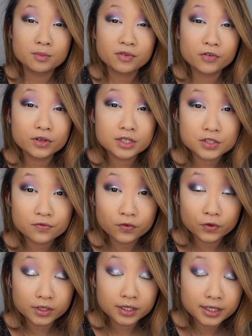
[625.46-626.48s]
Before this
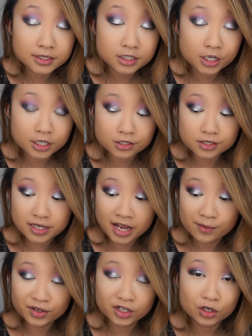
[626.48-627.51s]
fully gets a chance to set,
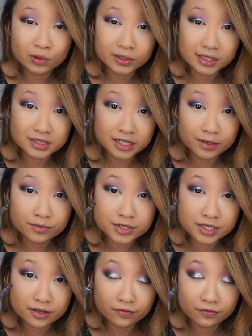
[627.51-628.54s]
I'm going to go in with that same
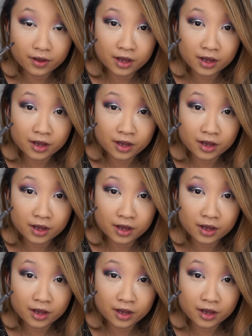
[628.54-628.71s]
stiff